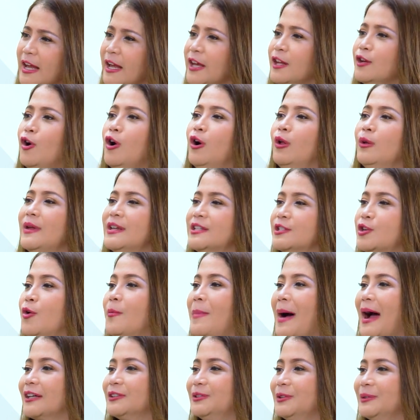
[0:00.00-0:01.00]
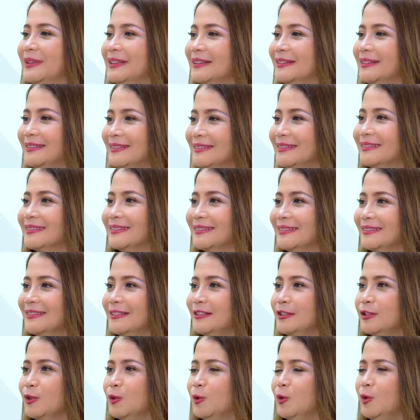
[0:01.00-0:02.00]
I can always go back to it.
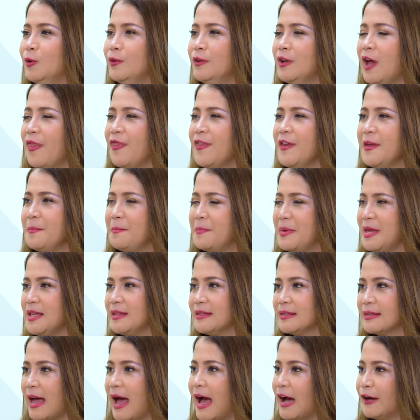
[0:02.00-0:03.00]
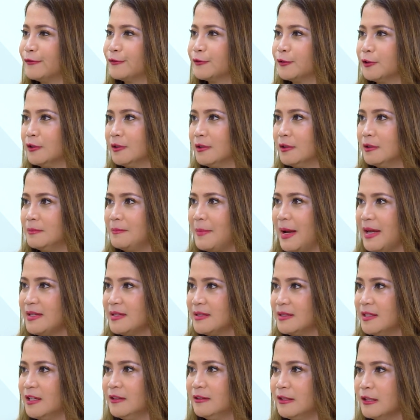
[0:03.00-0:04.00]
So nothing beats after my
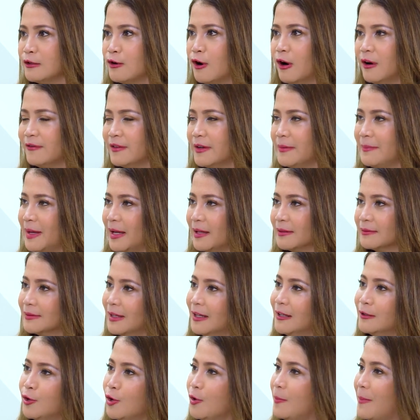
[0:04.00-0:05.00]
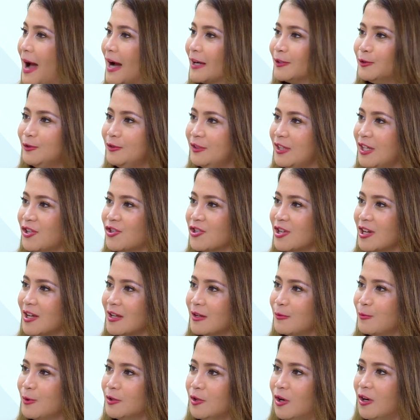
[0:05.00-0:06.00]
stint in government, I'll go back to
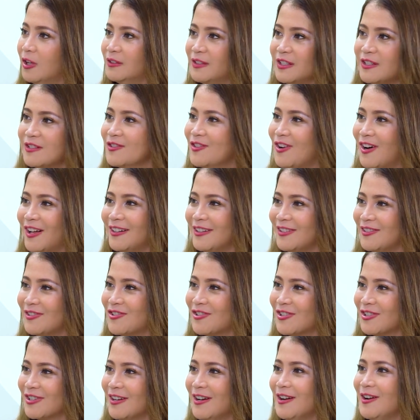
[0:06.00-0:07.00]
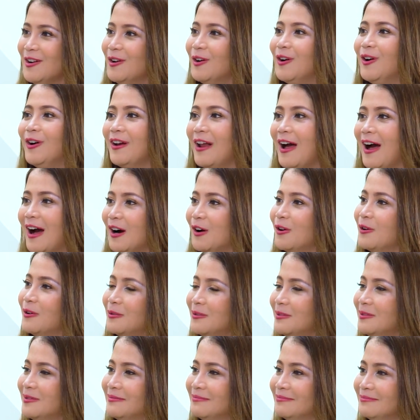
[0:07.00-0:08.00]
teaching with all this knowledge on
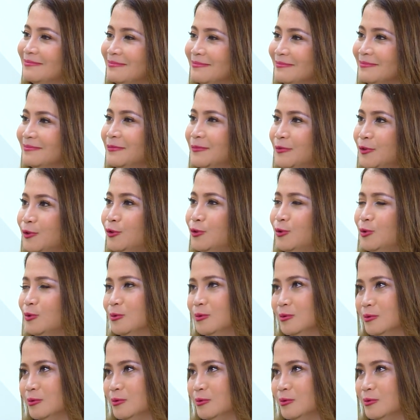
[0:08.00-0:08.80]
how to...